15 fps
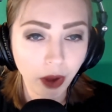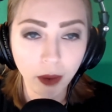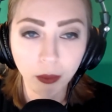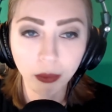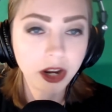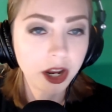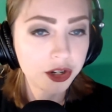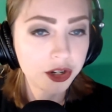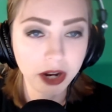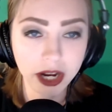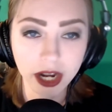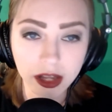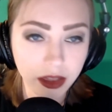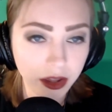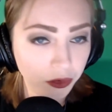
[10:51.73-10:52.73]
not trade
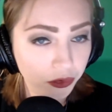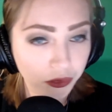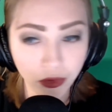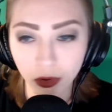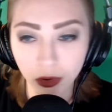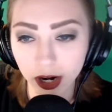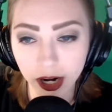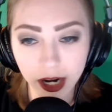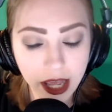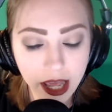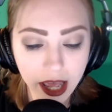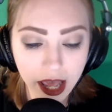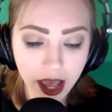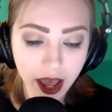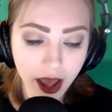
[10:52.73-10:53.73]
anything for.
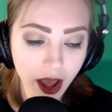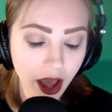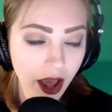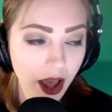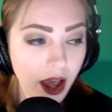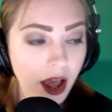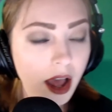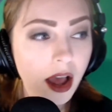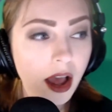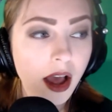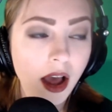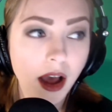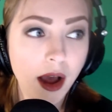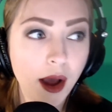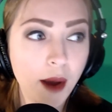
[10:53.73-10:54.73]

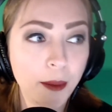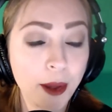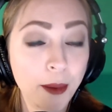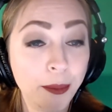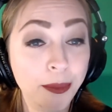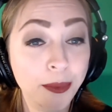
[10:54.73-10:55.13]
On